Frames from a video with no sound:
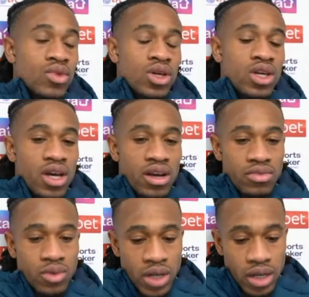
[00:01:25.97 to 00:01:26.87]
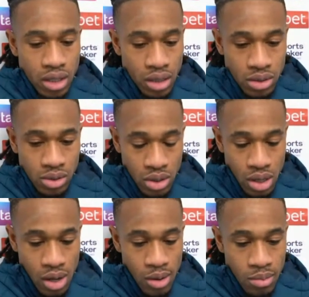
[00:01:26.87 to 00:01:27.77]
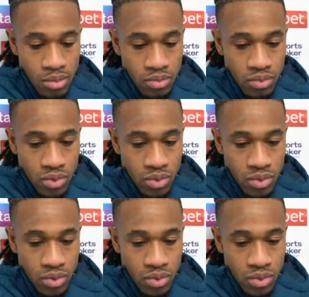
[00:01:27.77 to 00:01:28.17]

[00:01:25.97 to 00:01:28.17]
Yeah, I feel like um,